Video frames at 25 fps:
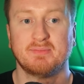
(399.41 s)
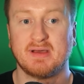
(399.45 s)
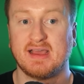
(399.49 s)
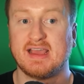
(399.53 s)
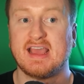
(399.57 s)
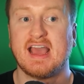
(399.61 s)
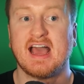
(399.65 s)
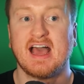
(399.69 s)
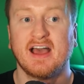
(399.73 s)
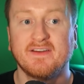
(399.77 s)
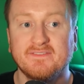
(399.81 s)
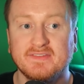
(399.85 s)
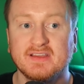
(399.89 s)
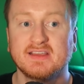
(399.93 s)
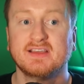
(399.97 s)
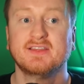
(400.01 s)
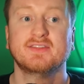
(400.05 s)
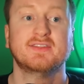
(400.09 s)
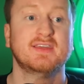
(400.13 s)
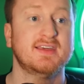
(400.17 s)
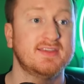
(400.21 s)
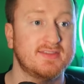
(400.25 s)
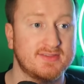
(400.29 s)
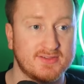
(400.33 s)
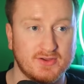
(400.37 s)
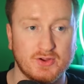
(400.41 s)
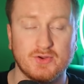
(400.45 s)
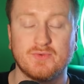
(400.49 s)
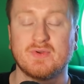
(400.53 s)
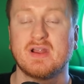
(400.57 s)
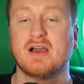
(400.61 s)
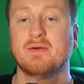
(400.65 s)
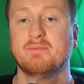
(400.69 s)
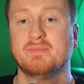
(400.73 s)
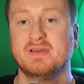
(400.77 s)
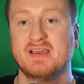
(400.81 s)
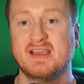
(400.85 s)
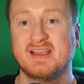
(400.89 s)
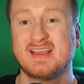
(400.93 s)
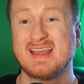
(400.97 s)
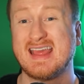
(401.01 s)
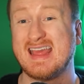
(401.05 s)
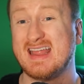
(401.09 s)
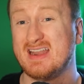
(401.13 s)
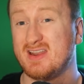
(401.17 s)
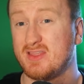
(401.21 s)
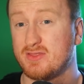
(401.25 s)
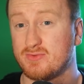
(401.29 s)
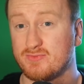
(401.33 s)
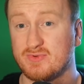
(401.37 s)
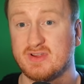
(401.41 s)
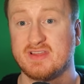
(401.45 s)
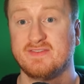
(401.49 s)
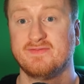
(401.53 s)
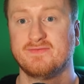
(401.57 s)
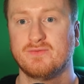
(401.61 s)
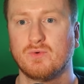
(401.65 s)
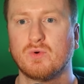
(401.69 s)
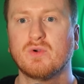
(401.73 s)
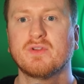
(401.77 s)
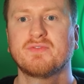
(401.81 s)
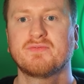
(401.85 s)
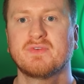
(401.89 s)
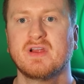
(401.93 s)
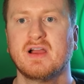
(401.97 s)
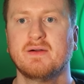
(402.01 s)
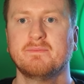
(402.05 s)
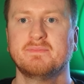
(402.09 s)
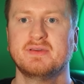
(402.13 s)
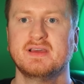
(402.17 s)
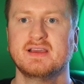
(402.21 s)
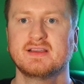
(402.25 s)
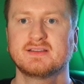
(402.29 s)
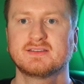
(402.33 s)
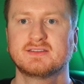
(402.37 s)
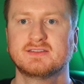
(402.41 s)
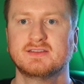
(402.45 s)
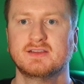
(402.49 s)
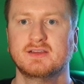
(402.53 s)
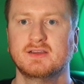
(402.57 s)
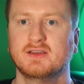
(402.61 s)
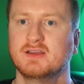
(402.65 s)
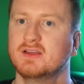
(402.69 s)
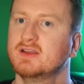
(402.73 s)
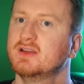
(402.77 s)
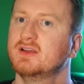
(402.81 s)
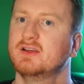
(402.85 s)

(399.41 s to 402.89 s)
by having the third round pick and three fourth round picks,